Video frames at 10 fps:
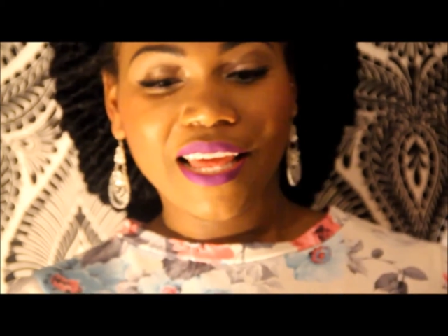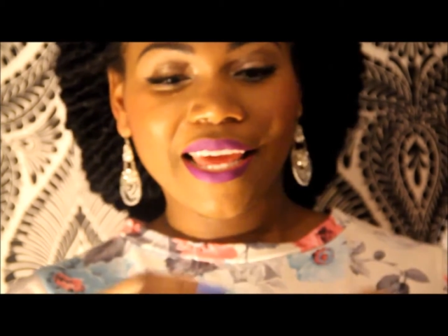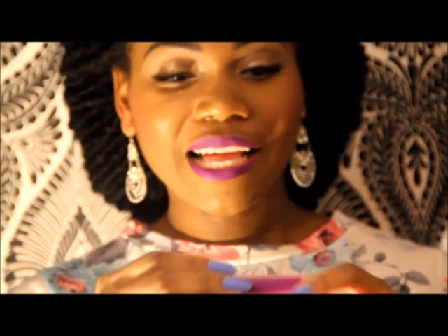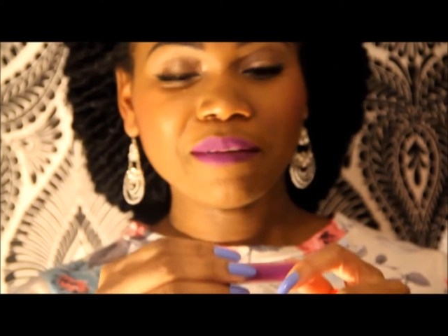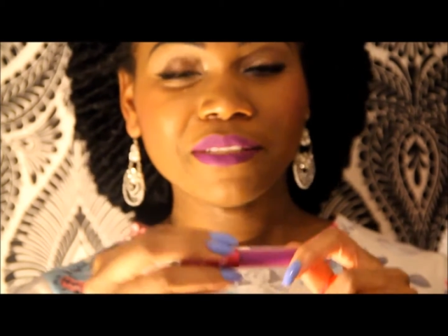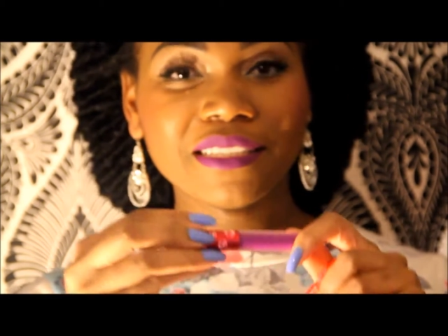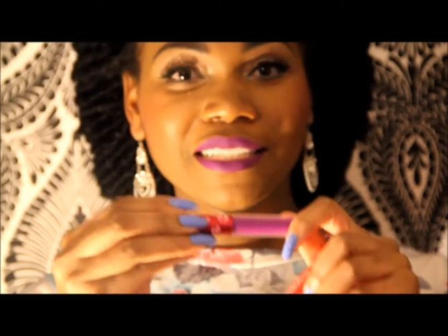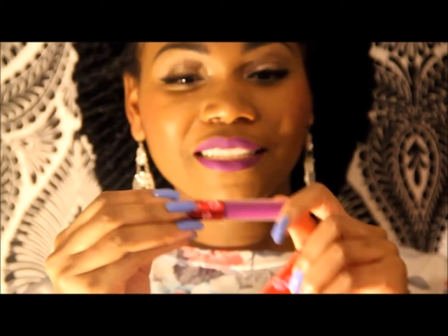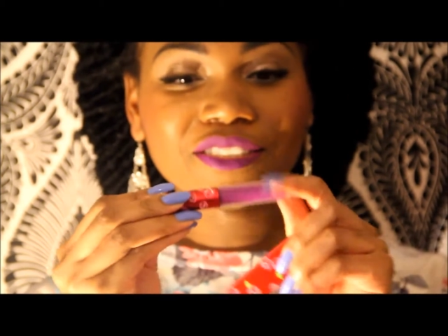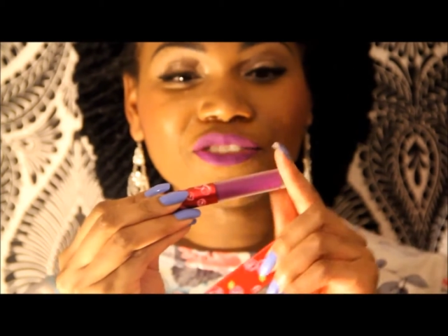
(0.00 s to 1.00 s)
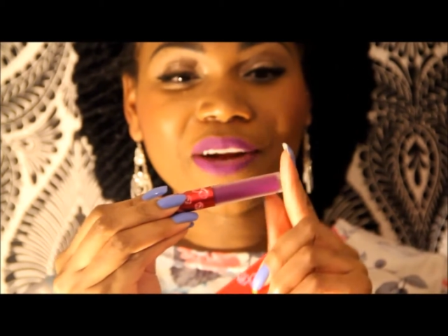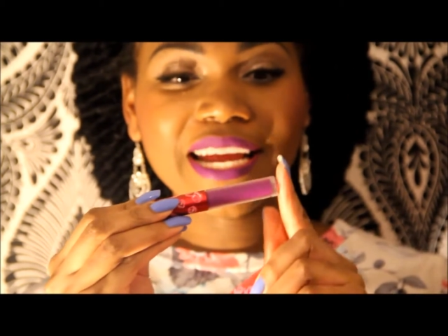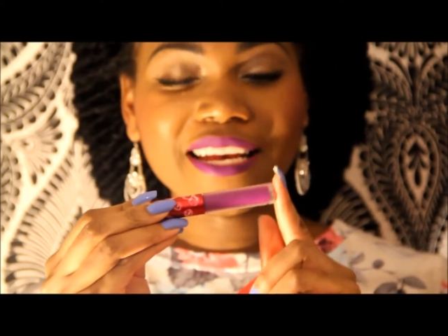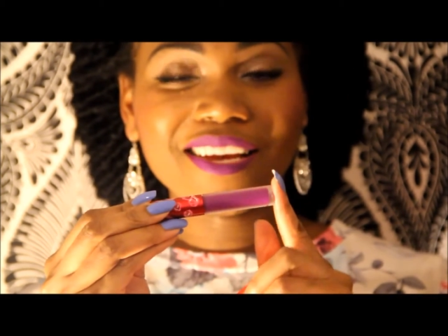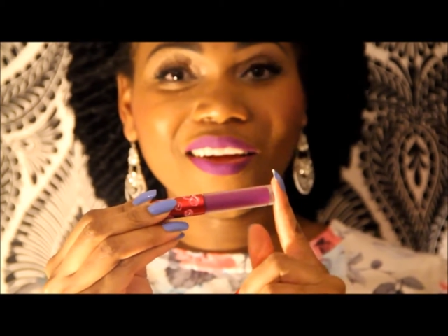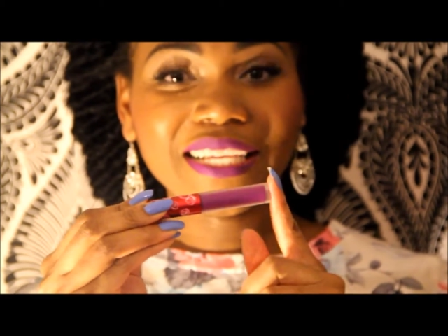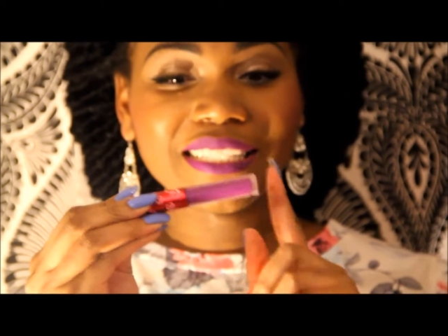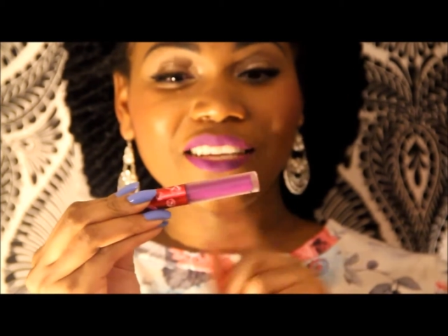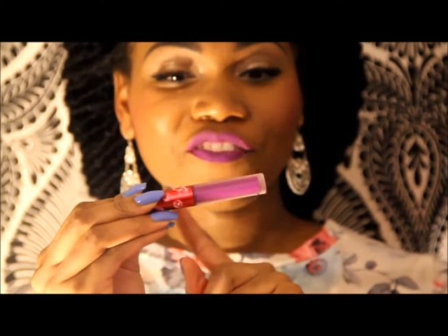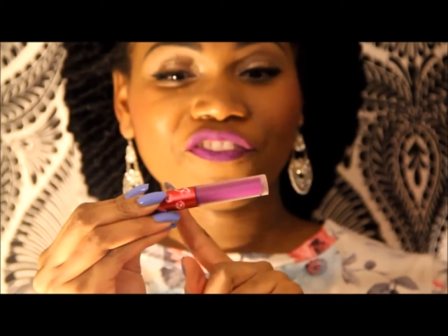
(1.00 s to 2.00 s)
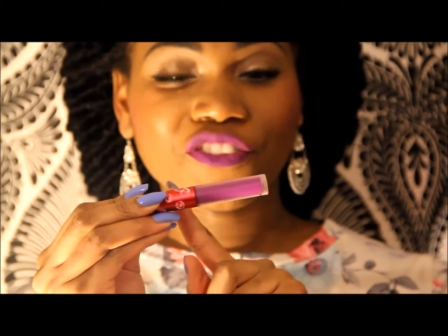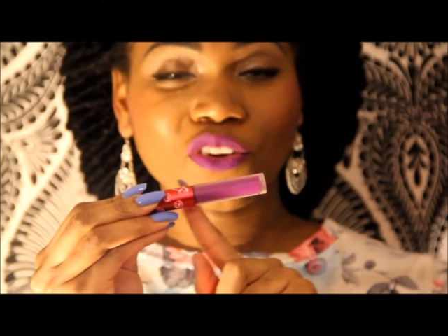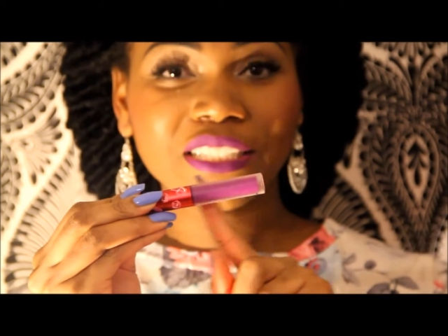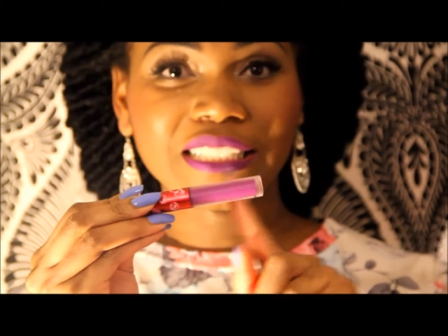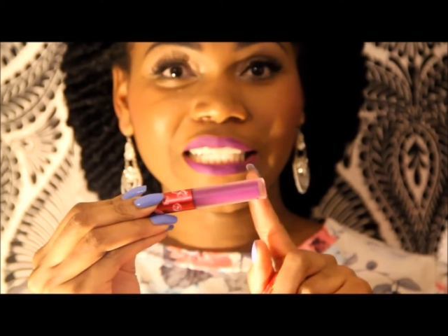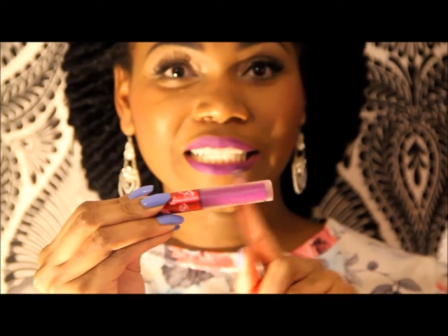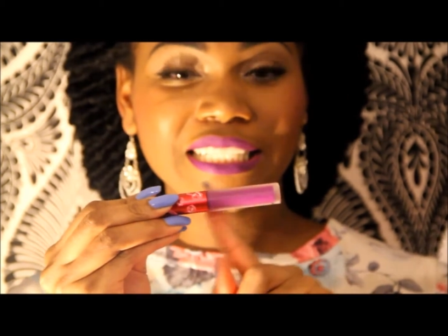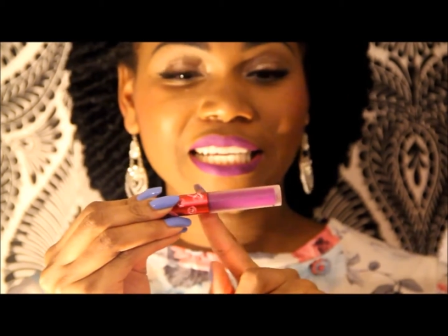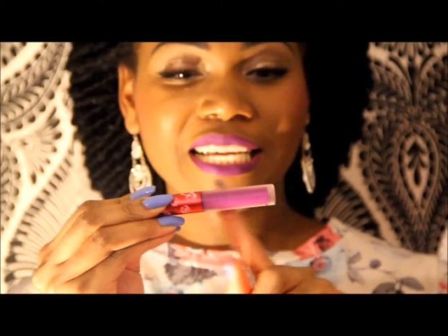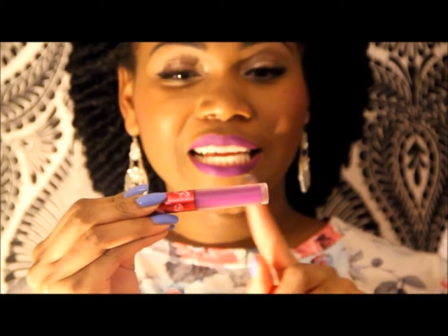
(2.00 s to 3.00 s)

it comes in this great nice frosted